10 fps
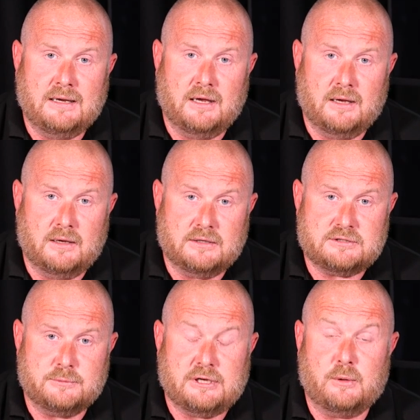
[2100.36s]
a
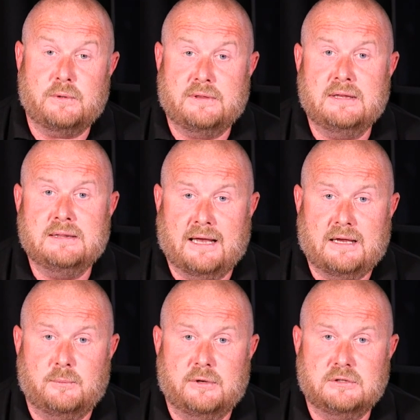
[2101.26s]
subject within that
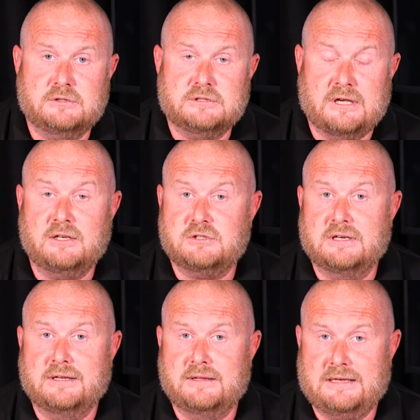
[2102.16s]
image is
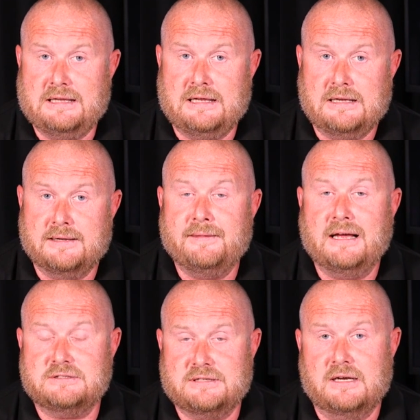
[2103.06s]
actually the key, and
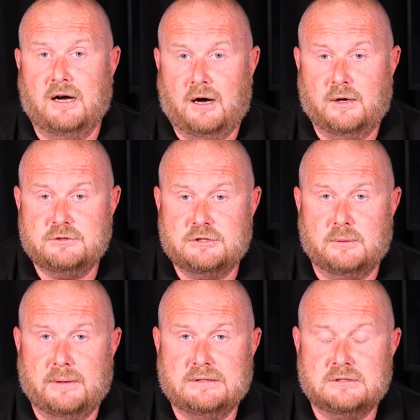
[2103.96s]
that's the art to
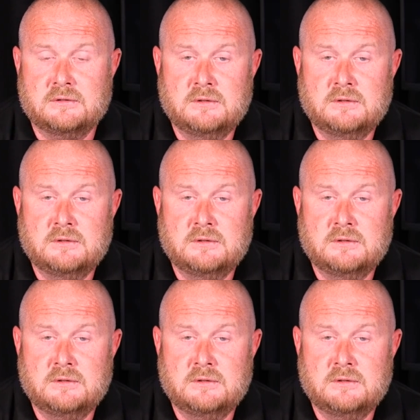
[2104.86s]
it.